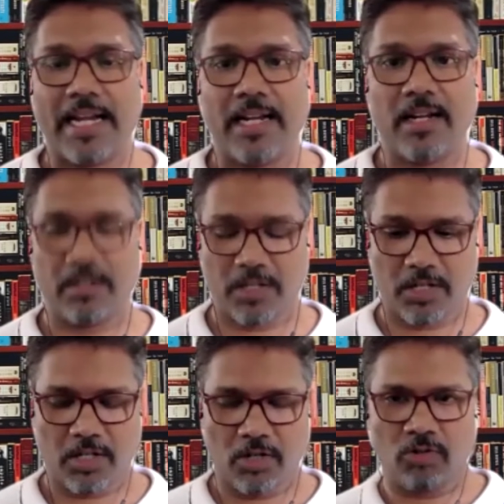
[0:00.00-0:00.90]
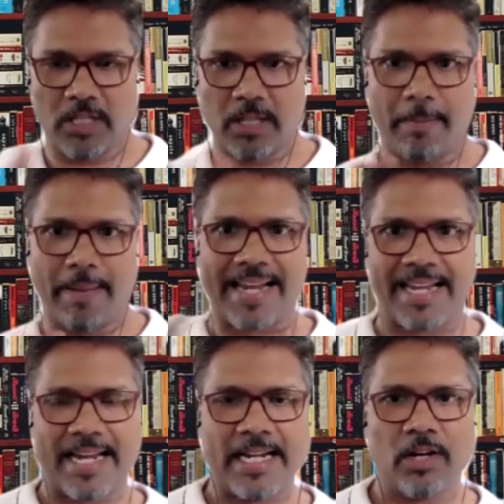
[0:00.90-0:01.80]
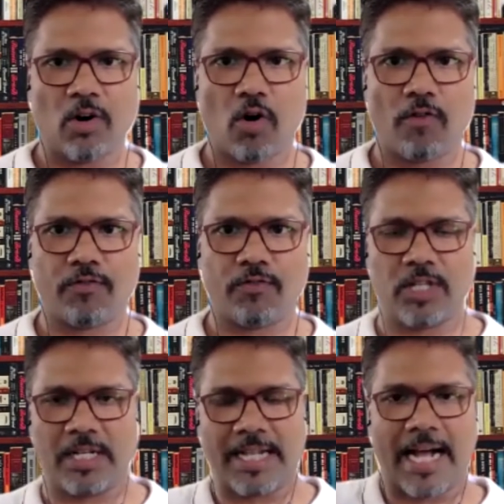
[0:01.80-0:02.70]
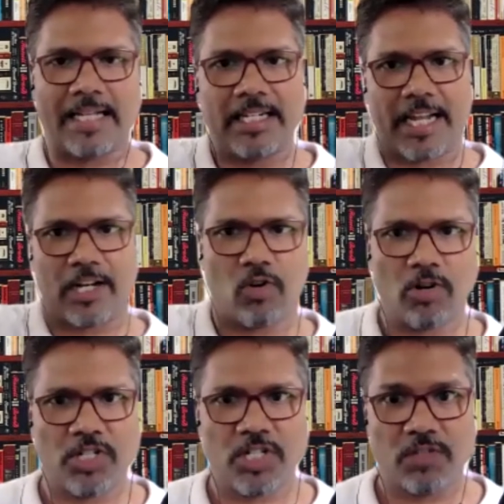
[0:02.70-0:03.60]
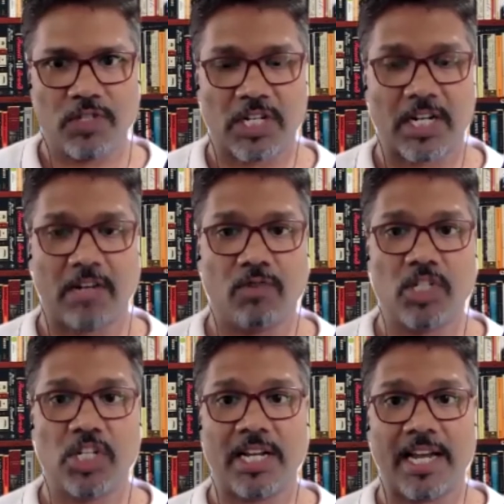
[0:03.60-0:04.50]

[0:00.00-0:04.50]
the back end of the other technologies which are converging,